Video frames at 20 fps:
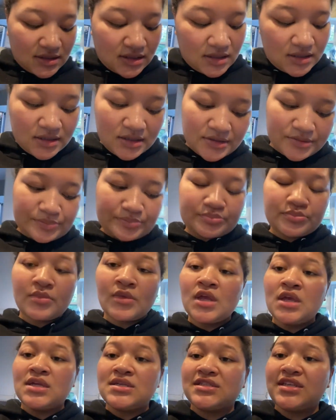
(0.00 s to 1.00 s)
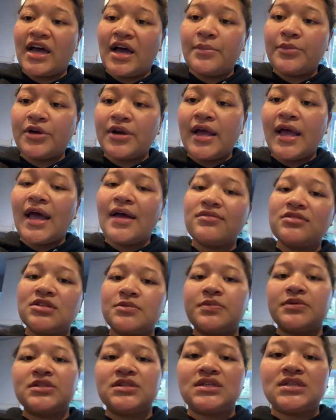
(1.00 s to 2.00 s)
So I'm gonna have to
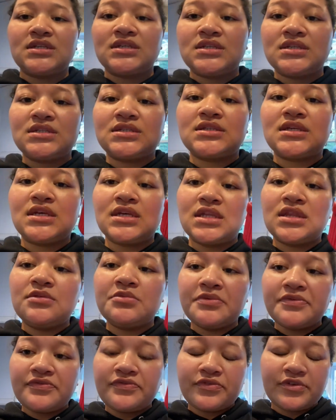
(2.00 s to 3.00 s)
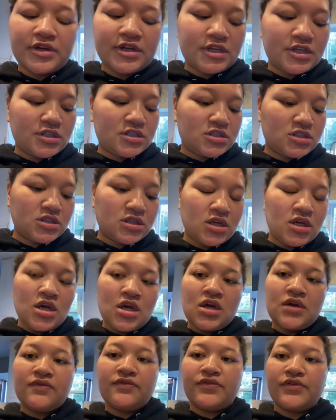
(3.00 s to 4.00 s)
put these in the fridge
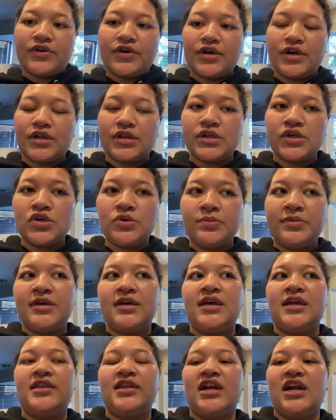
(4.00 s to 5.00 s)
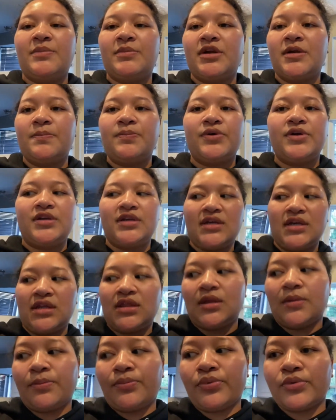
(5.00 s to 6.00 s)
for a little bit, and then I'm gonna put it in
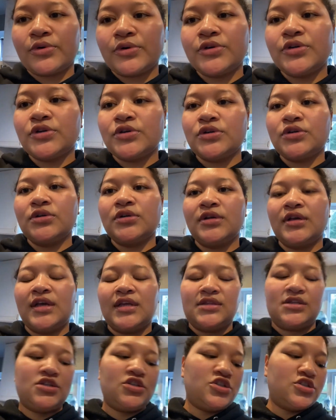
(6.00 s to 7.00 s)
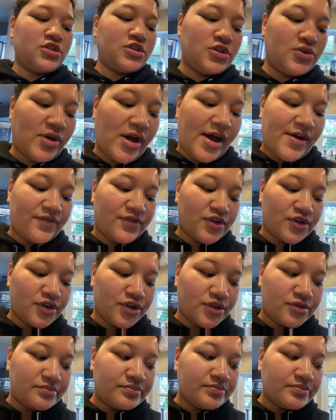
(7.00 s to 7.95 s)
the broil and then show you after.